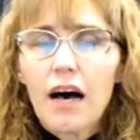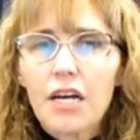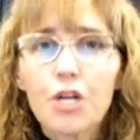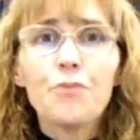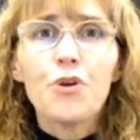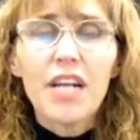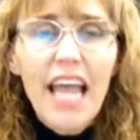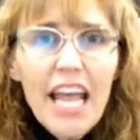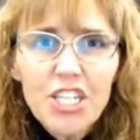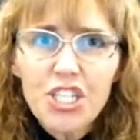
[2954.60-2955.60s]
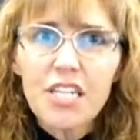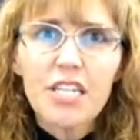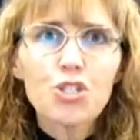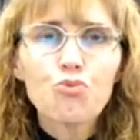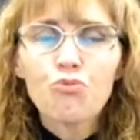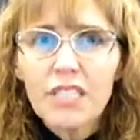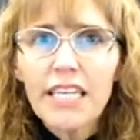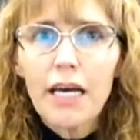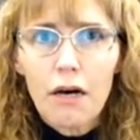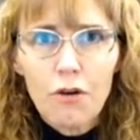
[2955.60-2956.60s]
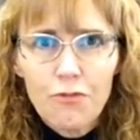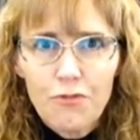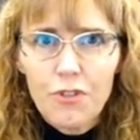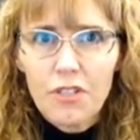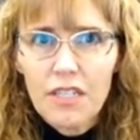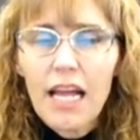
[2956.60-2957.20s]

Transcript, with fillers: Communication is really helpful.